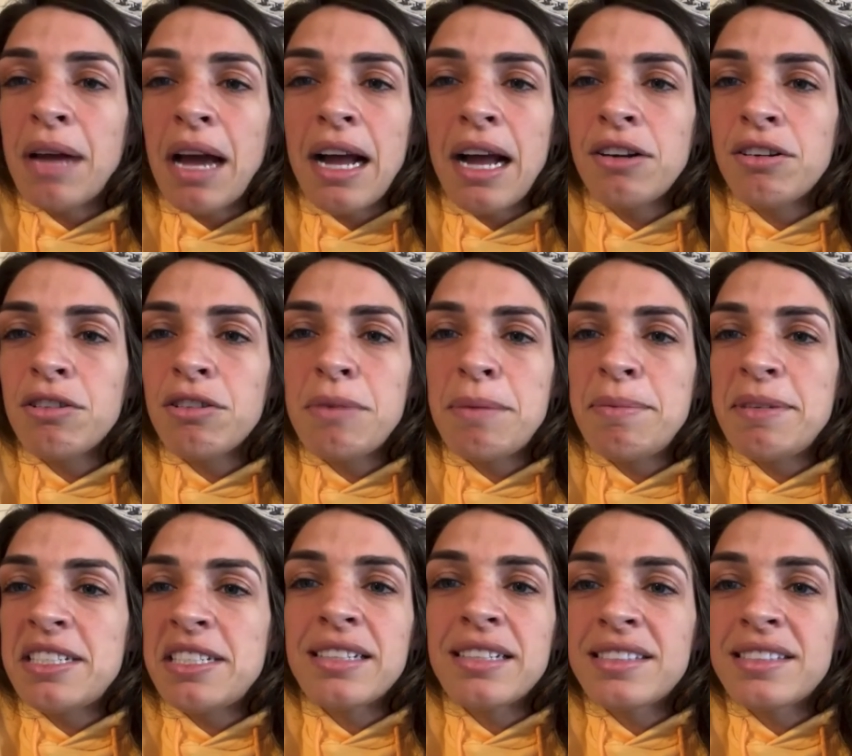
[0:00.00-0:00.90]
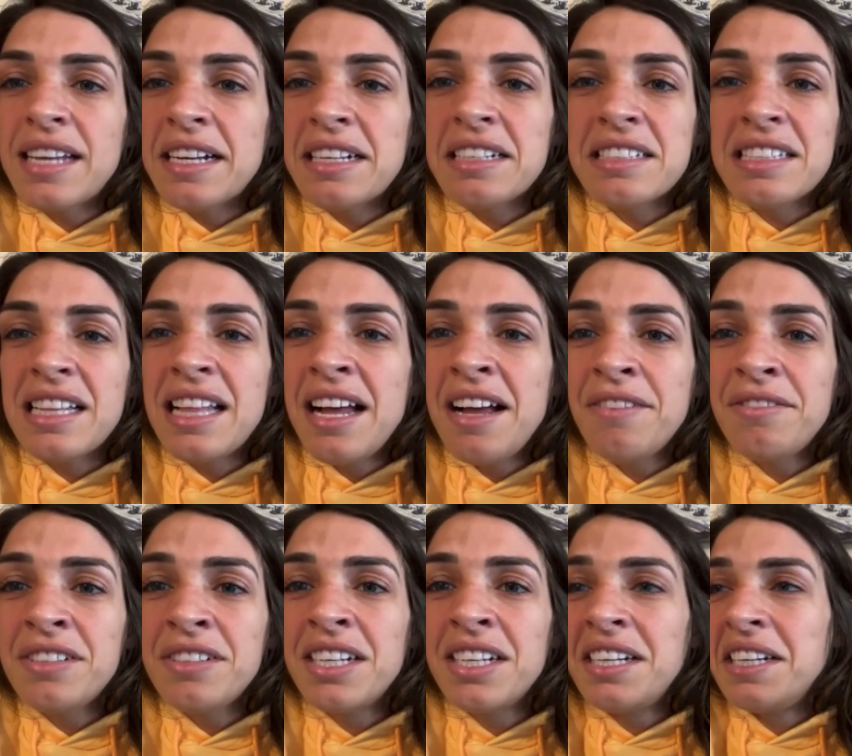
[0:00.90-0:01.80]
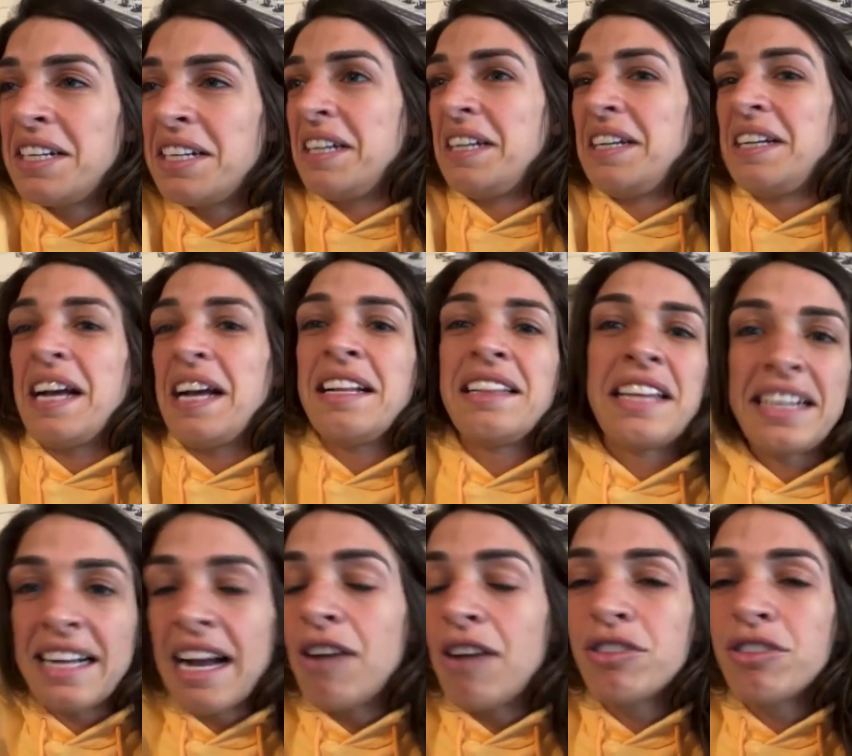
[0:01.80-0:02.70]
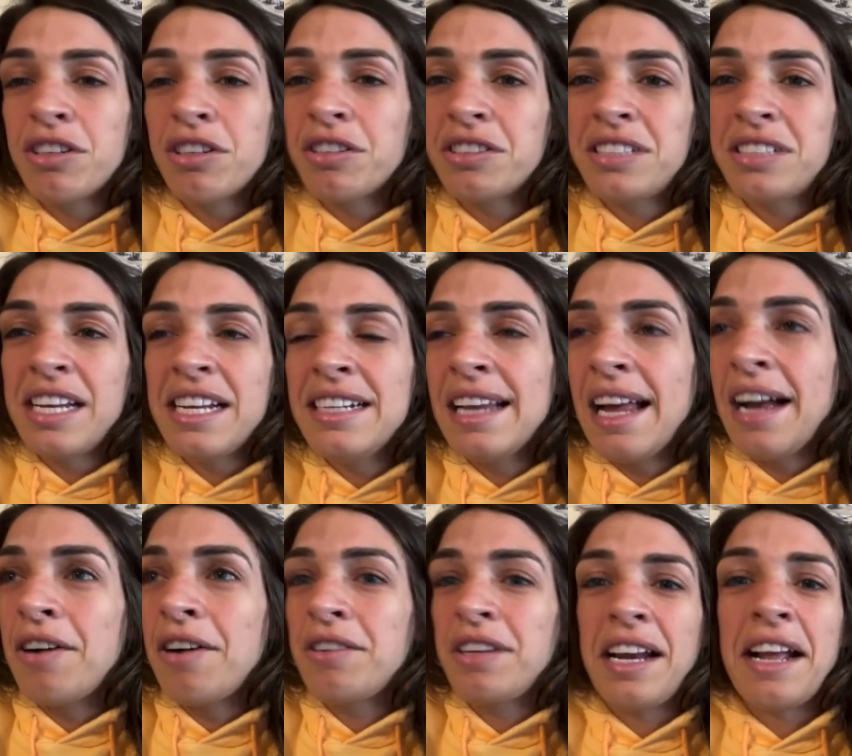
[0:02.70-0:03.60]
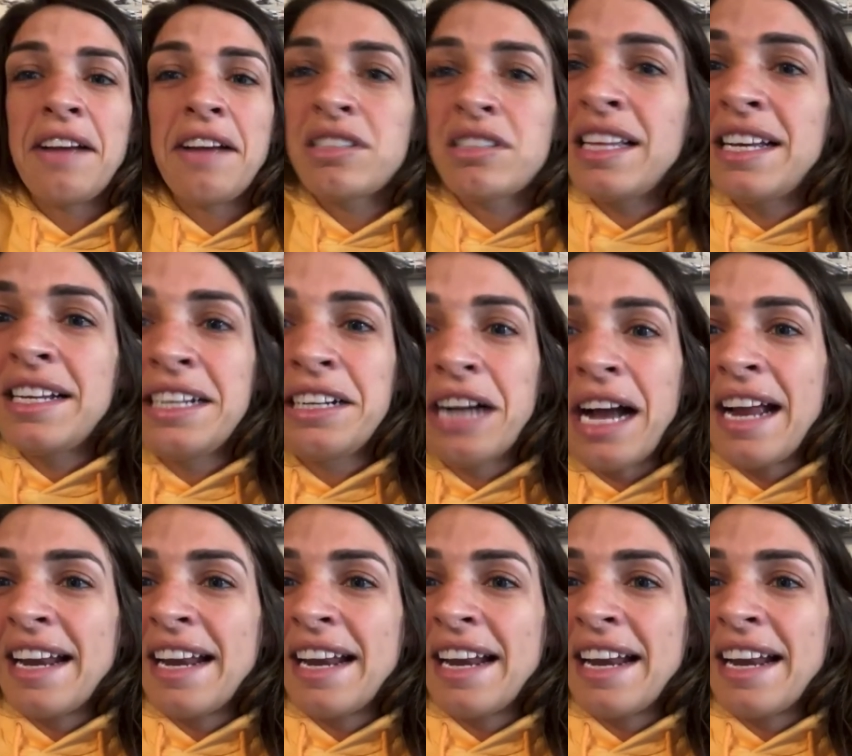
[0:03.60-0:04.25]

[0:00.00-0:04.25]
I don't know, maybe ten seconds left, and I like counted her takedown, and I was landing,